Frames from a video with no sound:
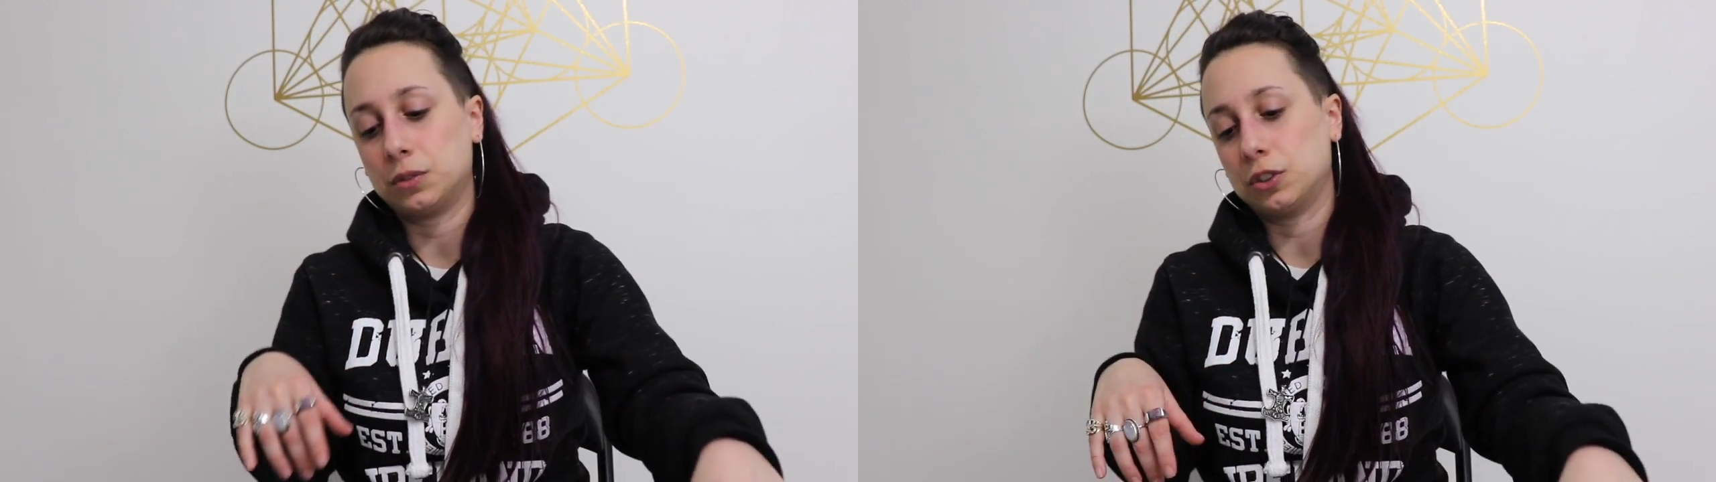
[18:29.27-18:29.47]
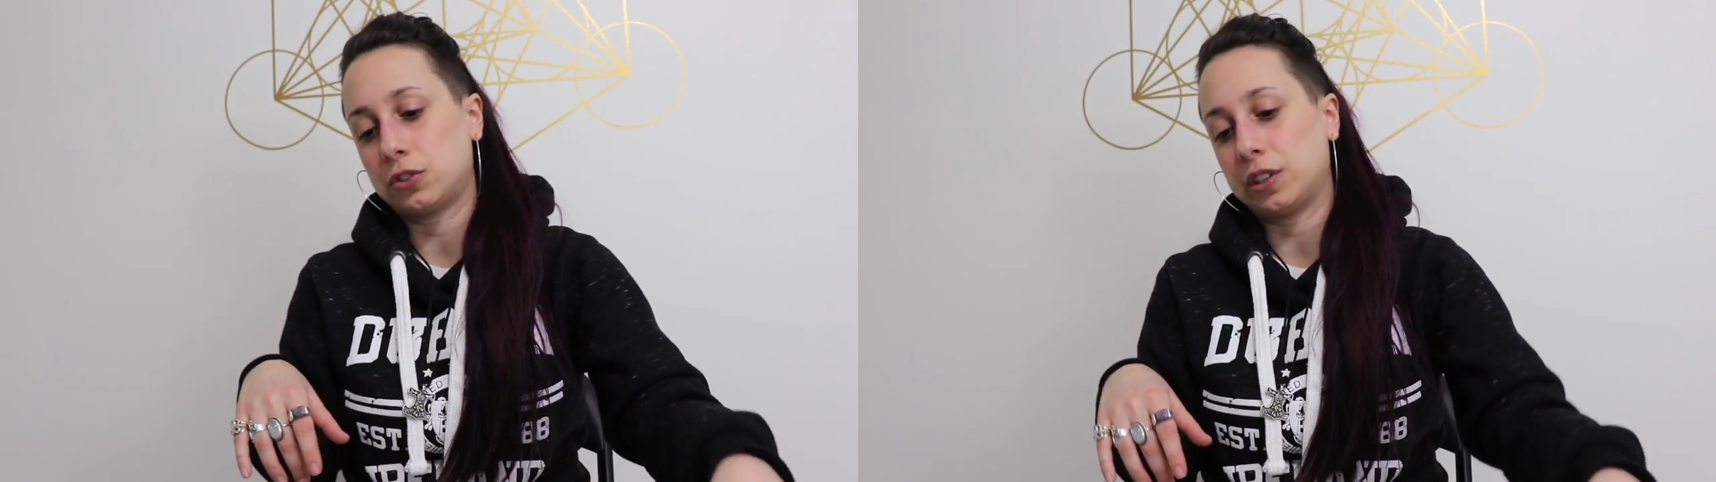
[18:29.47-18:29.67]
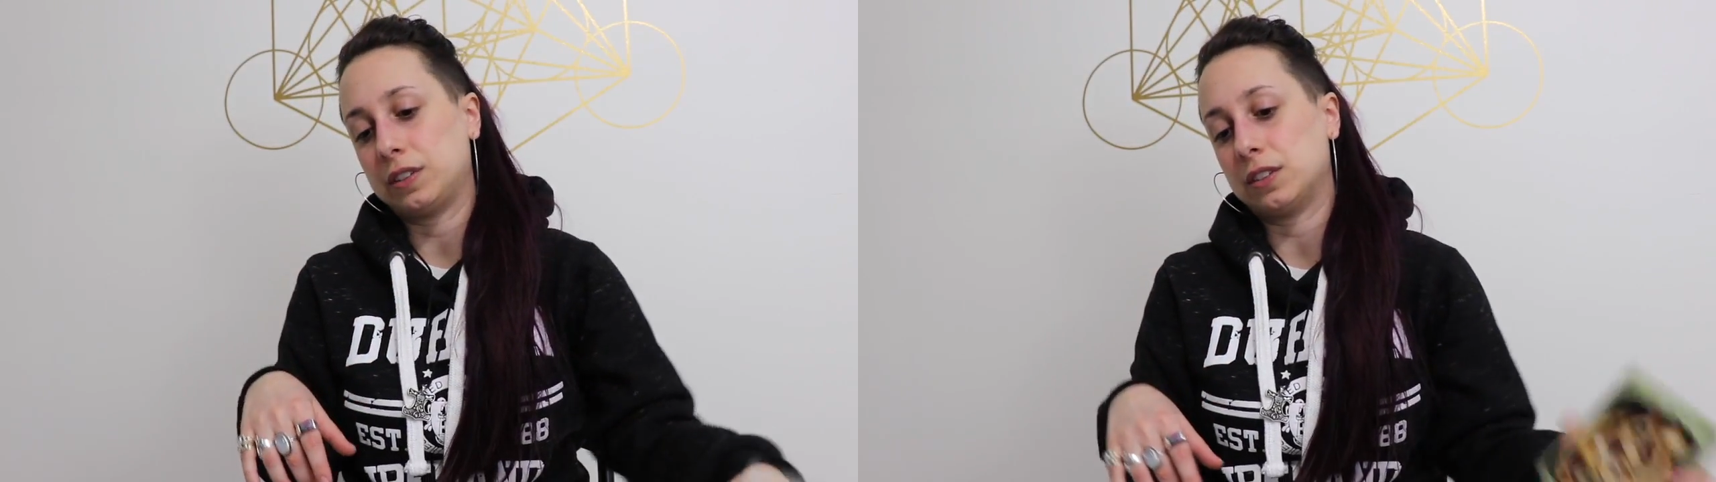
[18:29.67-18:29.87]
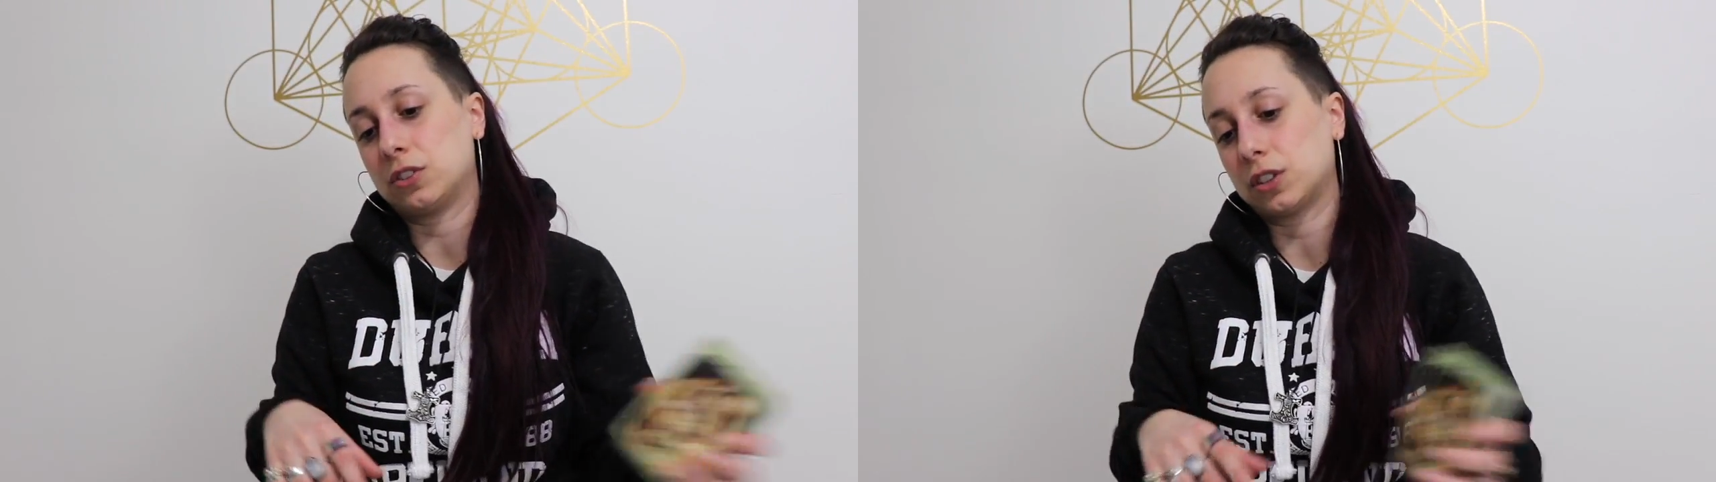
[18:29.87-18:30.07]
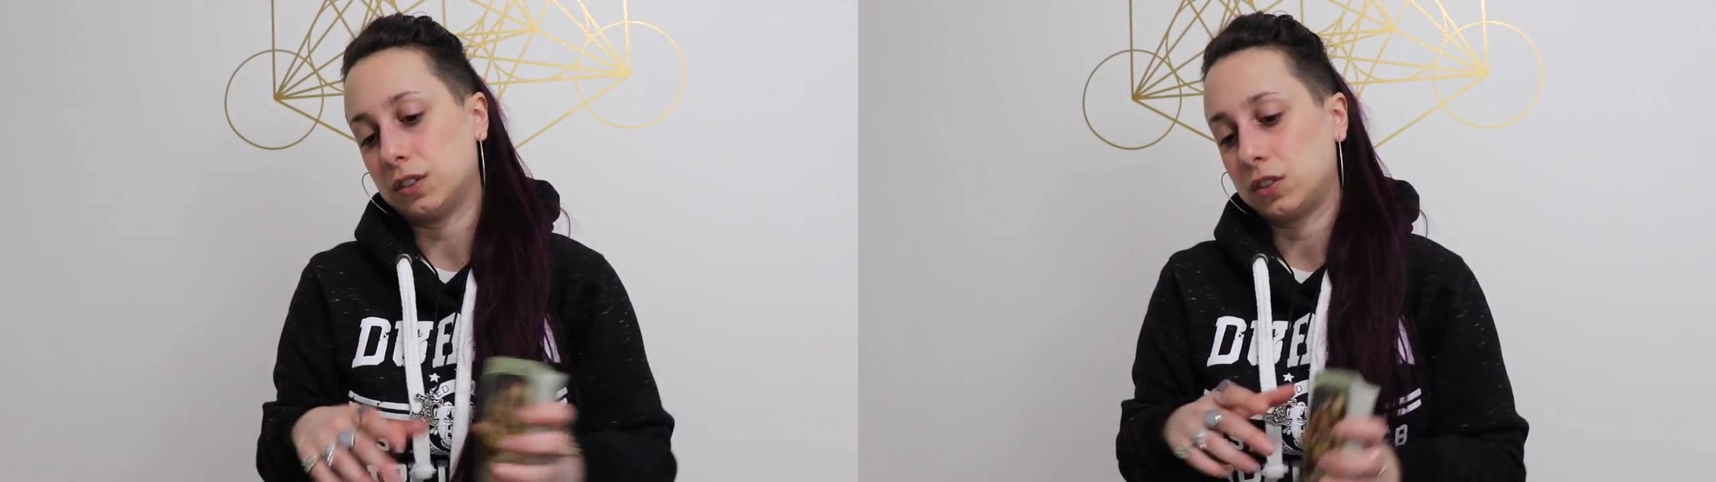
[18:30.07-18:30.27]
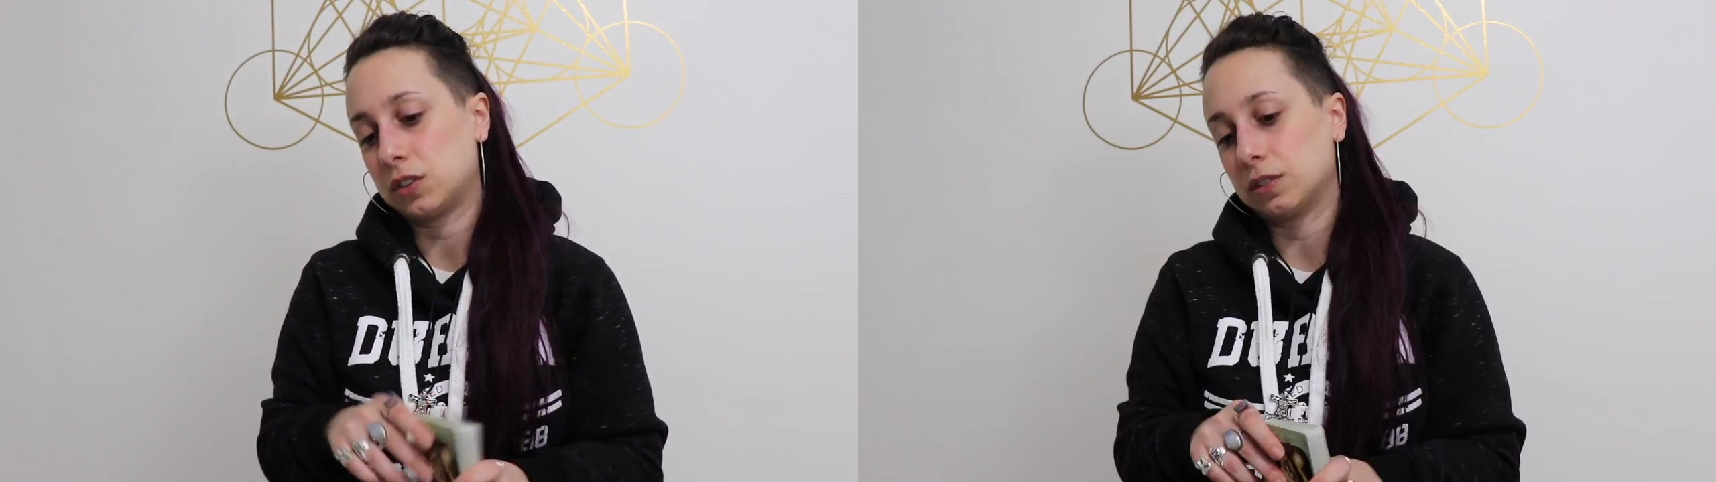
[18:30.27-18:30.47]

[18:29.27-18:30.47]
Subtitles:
or transitions.